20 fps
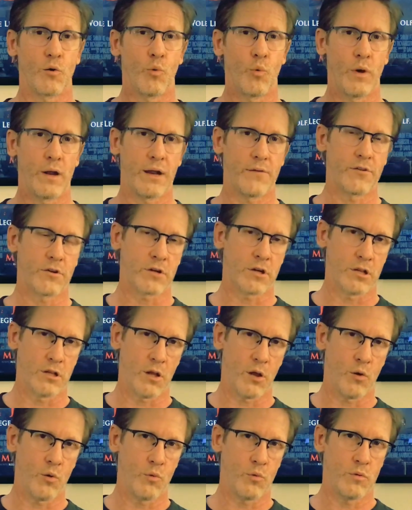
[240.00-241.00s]
whatever
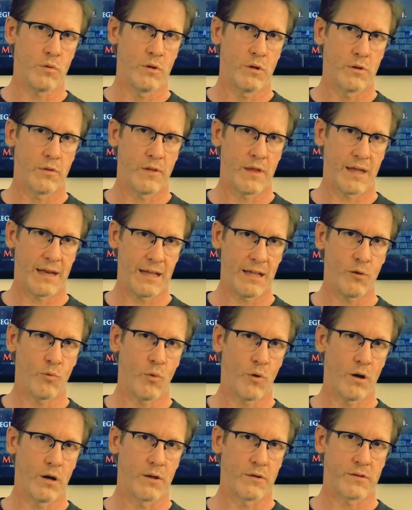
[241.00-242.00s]
cologne that he
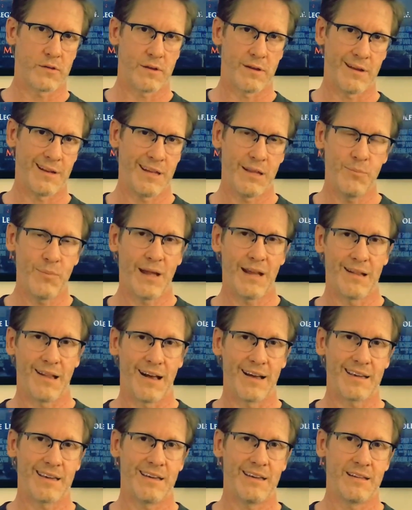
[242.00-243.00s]
wants, and then he may
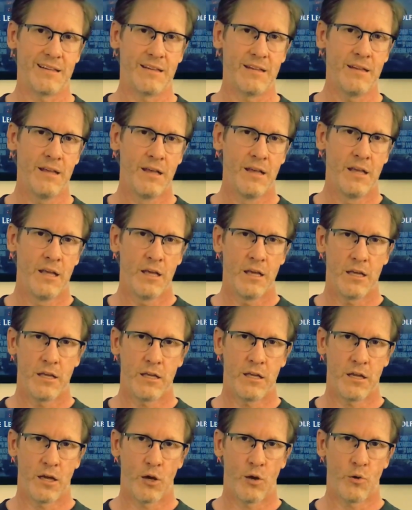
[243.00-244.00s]
like it, and
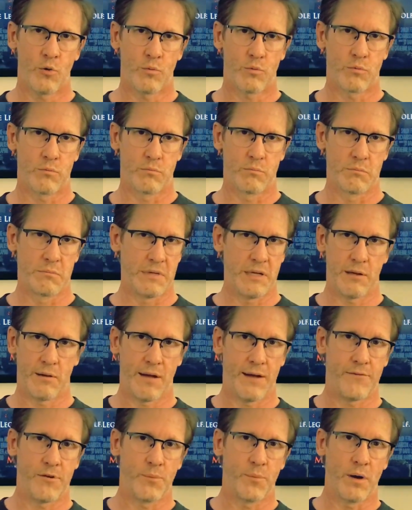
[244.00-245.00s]

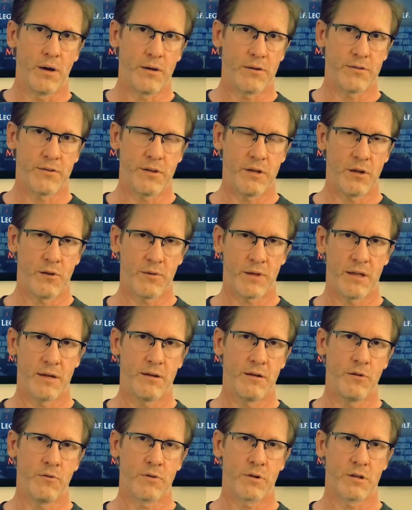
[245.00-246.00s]
every month get a
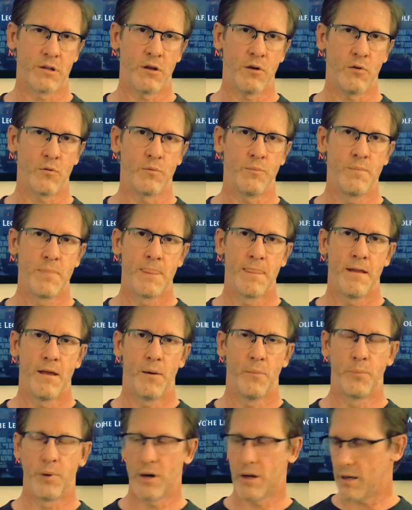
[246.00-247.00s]
new cologne.
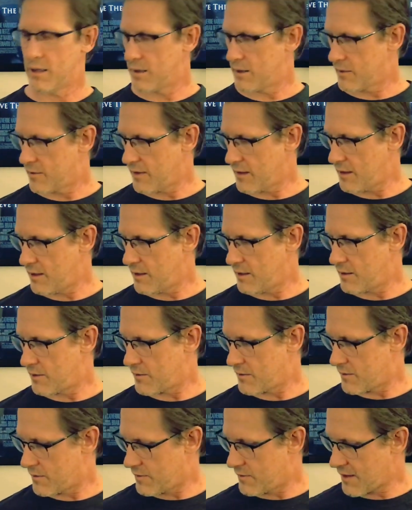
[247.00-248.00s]
But
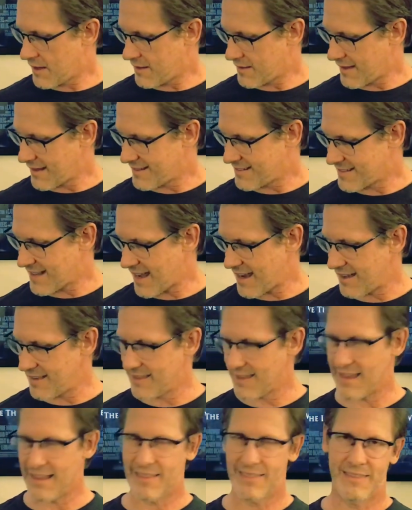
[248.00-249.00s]
they say
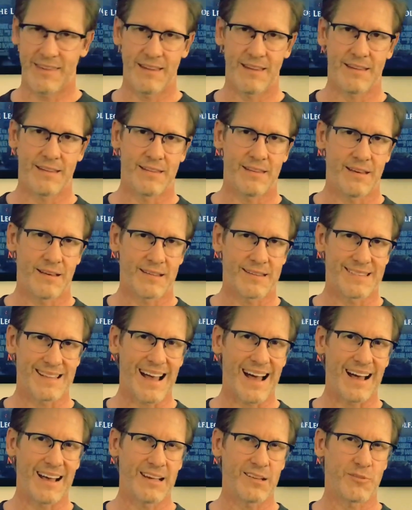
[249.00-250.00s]
that the
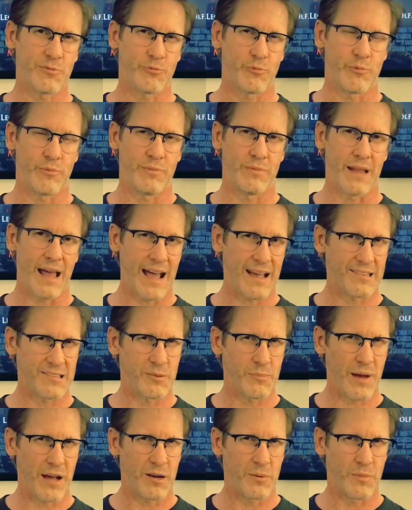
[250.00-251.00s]
size lasts
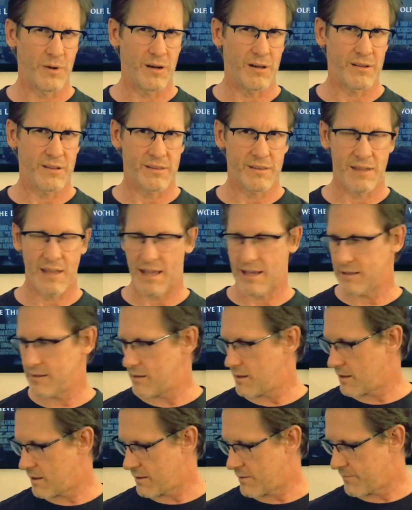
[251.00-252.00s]
about a month,
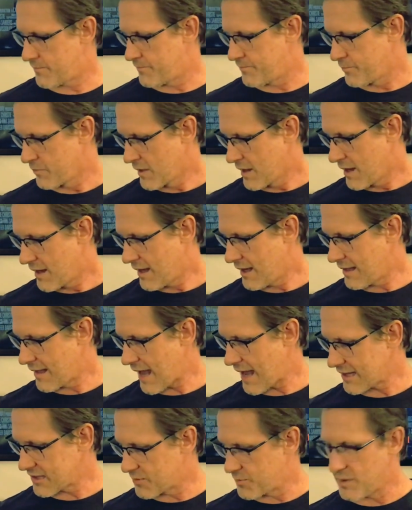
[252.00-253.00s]
and it
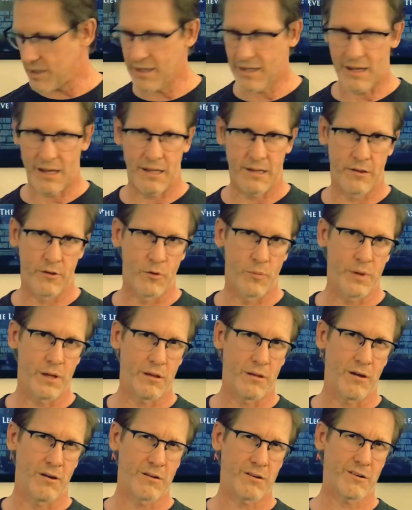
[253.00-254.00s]
lasts me a little
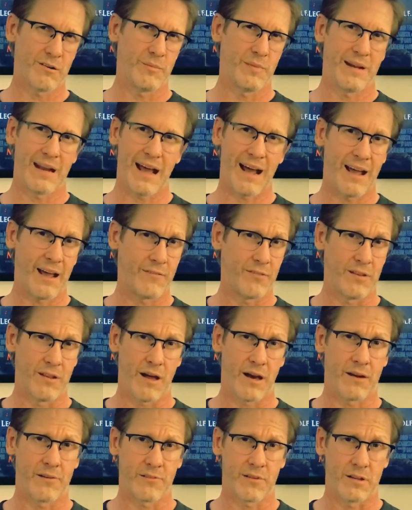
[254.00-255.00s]
bit longer. But I have a
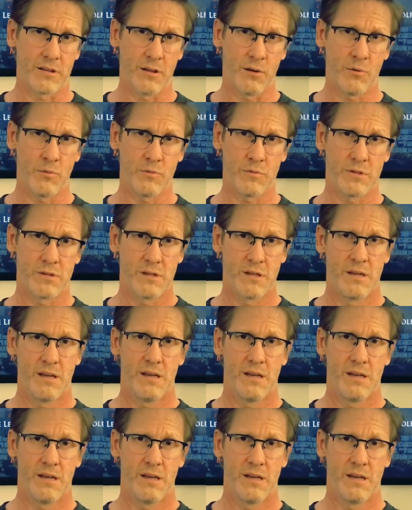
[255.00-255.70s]
lot of colognes,